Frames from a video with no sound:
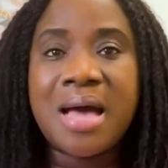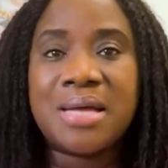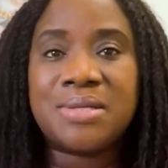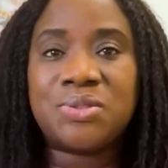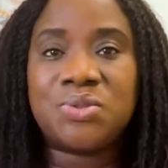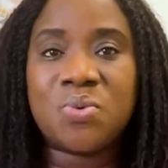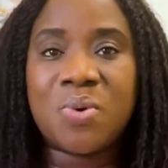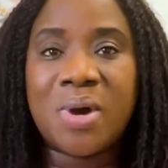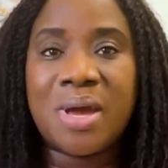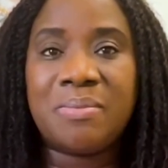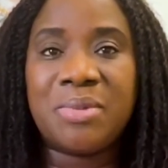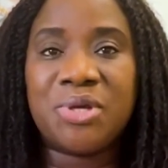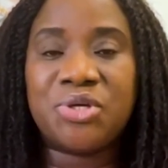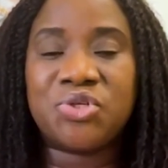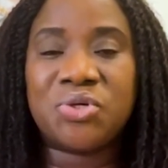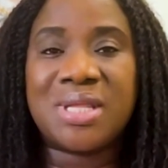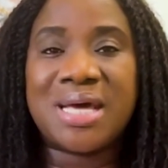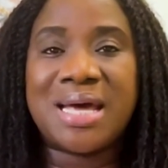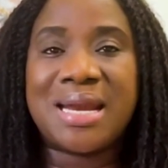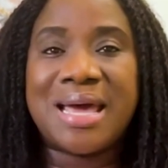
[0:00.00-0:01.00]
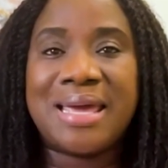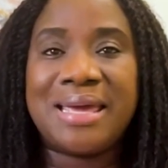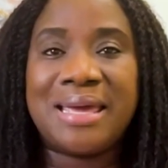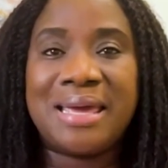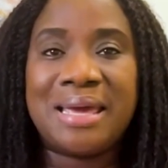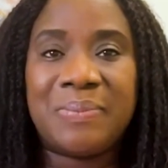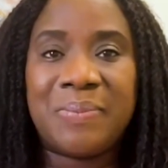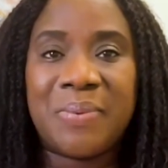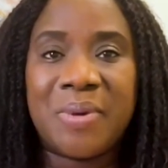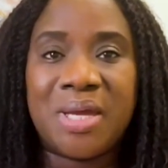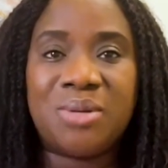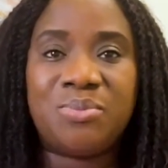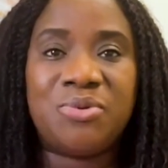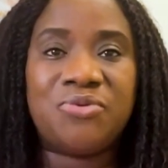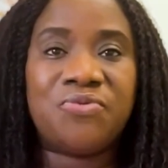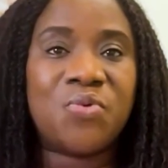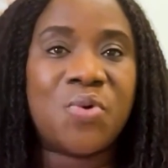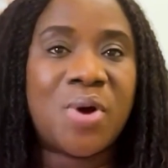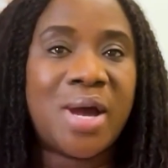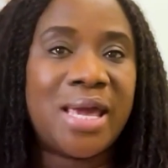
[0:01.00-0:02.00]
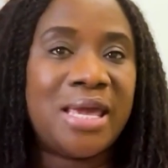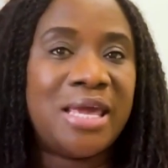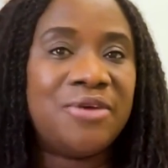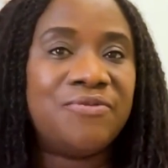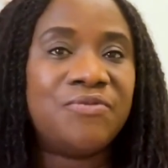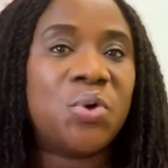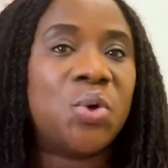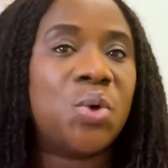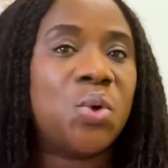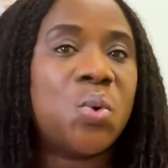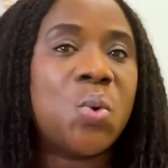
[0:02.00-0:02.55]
And so I make sure that I get paid before I even